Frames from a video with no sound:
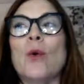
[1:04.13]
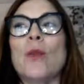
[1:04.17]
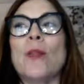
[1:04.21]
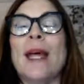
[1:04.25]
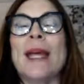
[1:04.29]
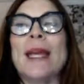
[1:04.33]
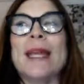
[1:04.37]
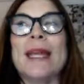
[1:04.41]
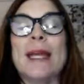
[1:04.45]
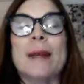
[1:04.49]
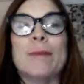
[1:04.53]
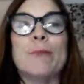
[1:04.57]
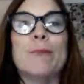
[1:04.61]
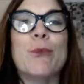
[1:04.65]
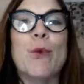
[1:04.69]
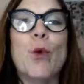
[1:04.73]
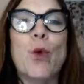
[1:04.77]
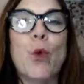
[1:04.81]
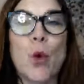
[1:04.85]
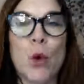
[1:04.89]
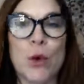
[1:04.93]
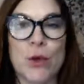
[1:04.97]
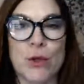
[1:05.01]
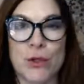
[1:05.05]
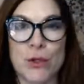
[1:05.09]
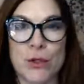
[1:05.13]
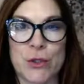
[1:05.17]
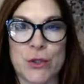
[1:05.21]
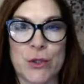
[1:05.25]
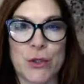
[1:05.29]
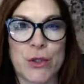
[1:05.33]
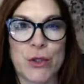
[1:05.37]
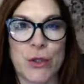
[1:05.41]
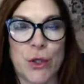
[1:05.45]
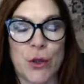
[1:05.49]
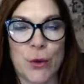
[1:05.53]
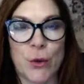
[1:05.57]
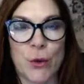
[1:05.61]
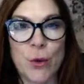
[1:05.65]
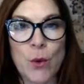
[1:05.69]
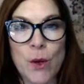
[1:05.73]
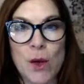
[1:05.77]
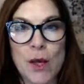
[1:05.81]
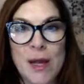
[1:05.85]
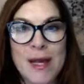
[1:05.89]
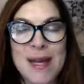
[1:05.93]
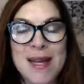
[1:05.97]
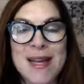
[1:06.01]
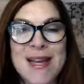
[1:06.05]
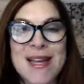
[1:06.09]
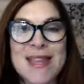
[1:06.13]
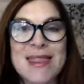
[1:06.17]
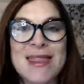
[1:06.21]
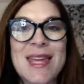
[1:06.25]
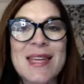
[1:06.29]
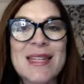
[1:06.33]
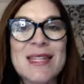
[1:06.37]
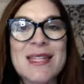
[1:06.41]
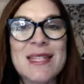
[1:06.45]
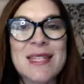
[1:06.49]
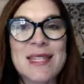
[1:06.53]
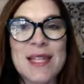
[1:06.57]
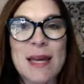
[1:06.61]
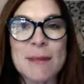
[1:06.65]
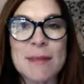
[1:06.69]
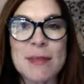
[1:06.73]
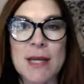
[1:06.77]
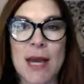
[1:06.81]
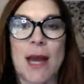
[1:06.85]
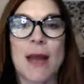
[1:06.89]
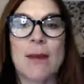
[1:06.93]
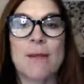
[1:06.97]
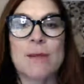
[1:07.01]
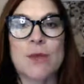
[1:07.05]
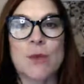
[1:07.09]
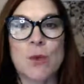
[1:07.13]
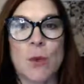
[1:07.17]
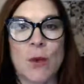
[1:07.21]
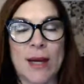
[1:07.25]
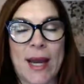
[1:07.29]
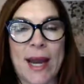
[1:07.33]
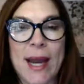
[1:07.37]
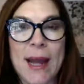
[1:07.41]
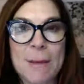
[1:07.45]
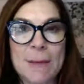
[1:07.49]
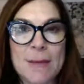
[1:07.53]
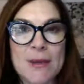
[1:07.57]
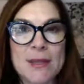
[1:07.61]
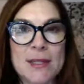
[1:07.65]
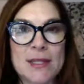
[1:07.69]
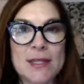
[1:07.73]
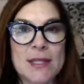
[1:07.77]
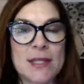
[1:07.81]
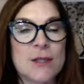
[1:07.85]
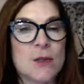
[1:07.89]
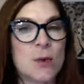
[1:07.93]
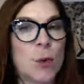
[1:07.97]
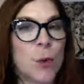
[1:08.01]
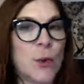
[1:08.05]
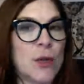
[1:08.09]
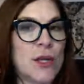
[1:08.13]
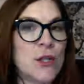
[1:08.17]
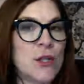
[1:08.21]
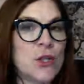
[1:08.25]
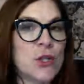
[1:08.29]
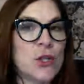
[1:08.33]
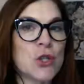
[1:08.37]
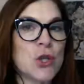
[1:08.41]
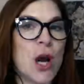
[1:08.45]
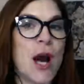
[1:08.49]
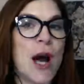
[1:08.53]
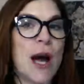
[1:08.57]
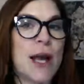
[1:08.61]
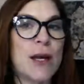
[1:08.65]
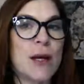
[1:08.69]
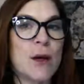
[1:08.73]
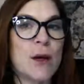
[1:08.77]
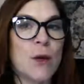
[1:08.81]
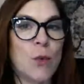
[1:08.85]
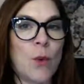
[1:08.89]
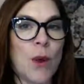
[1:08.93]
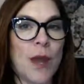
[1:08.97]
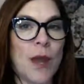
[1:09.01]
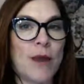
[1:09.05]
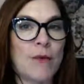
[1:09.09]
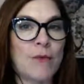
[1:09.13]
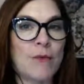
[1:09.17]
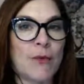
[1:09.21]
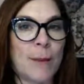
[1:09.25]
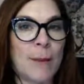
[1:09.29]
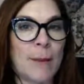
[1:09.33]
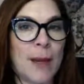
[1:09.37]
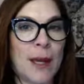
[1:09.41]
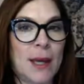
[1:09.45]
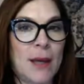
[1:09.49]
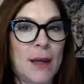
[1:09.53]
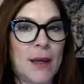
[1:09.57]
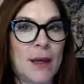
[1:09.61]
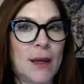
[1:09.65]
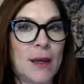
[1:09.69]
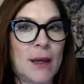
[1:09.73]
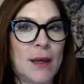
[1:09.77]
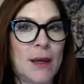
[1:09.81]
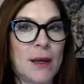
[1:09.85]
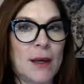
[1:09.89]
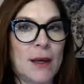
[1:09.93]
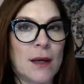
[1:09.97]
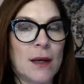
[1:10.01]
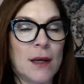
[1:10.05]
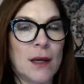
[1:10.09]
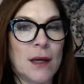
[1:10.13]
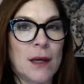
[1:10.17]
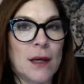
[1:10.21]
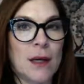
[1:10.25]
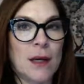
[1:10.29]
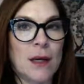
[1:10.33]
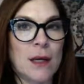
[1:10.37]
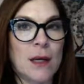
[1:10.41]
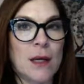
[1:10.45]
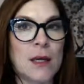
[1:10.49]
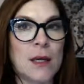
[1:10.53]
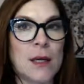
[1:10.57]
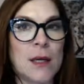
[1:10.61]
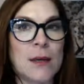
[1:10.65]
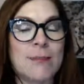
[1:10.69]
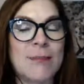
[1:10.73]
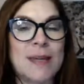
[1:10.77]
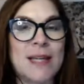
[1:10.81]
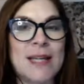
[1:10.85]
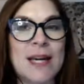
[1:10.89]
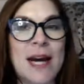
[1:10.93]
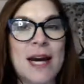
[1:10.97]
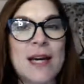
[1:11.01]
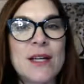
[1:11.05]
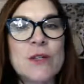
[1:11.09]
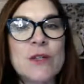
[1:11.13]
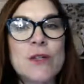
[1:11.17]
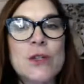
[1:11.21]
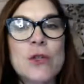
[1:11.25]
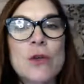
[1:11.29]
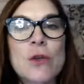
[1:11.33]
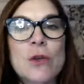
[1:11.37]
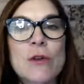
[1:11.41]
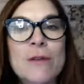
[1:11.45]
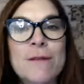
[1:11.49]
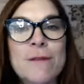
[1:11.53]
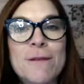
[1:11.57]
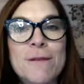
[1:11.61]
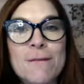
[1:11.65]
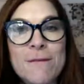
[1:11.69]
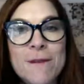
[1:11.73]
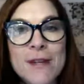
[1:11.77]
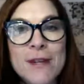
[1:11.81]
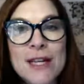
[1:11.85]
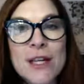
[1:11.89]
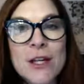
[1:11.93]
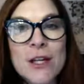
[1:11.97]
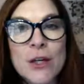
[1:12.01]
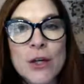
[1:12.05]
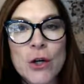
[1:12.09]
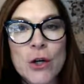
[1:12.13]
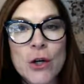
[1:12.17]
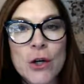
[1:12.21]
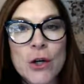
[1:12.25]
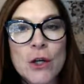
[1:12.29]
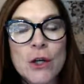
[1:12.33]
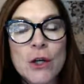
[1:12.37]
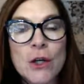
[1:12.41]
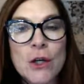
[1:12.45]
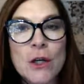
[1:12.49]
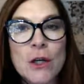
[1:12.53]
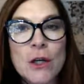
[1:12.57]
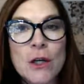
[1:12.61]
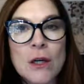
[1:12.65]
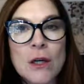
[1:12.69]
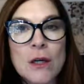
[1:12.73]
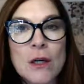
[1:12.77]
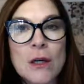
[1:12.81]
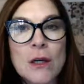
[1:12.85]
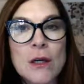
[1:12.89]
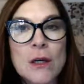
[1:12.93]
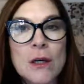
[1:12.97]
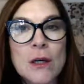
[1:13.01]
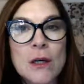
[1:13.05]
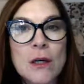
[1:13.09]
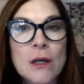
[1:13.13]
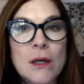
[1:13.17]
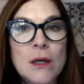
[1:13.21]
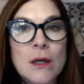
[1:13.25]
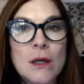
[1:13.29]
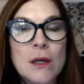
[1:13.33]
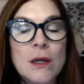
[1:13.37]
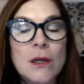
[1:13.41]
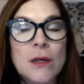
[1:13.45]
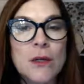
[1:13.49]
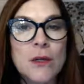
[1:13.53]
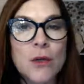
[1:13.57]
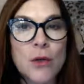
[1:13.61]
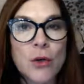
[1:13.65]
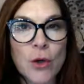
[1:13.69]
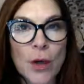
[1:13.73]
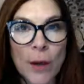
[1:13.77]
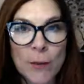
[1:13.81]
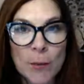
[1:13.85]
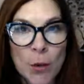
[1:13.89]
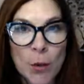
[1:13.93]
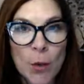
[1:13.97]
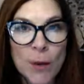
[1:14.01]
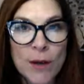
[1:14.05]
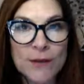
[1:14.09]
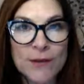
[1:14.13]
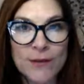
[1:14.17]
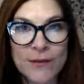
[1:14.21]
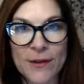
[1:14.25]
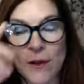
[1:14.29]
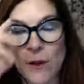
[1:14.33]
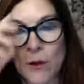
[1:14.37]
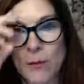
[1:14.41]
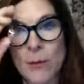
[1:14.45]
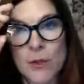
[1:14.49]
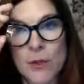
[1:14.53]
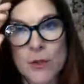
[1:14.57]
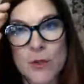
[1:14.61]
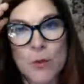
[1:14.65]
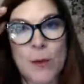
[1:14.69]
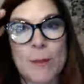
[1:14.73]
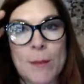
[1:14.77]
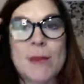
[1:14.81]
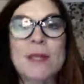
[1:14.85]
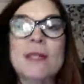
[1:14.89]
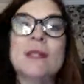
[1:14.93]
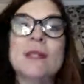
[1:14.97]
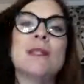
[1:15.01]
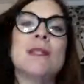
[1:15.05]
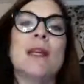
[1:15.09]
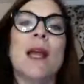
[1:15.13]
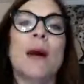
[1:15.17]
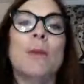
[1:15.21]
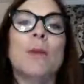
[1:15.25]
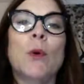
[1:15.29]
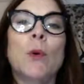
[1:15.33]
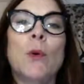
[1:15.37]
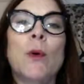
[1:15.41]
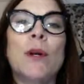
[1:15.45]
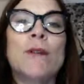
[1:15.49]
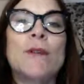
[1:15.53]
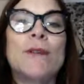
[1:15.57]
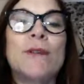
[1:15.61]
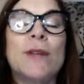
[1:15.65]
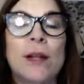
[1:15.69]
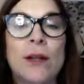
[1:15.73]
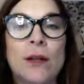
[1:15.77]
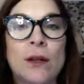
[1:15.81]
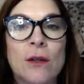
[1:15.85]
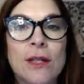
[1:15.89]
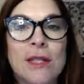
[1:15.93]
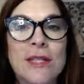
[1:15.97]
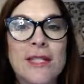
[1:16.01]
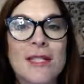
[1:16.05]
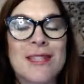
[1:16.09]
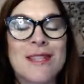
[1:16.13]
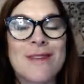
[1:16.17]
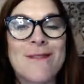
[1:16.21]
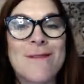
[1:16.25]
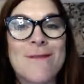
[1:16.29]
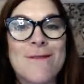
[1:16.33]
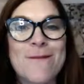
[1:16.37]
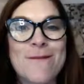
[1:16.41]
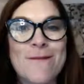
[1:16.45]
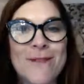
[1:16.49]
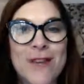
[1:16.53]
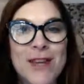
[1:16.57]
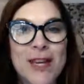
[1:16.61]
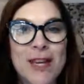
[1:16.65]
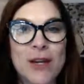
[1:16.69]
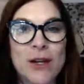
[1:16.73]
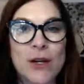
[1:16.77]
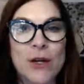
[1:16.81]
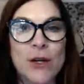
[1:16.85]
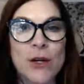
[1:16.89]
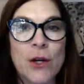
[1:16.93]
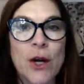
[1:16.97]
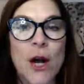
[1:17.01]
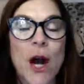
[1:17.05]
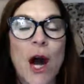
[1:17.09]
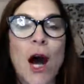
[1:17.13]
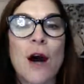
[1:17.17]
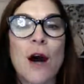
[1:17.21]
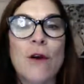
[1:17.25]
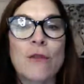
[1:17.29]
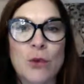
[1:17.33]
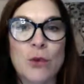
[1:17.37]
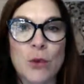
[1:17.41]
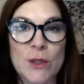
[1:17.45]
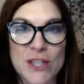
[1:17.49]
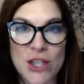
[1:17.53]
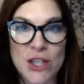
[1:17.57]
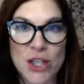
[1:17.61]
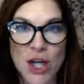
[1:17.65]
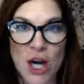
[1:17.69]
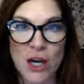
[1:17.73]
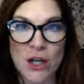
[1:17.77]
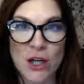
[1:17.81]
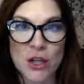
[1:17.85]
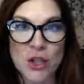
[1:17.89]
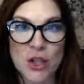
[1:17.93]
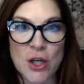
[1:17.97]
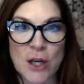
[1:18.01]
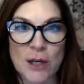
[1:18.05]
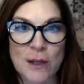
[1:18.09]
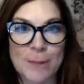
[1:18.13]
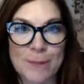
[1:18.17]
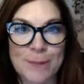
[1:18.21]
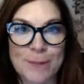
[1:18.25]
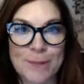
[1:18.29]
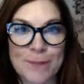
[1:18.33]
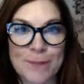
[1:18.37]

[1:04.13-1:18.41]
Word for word: like important to you that sometimes what happens is we shy away from it. Because your fear your number one fear, most women's number one fear is the fear of rejection.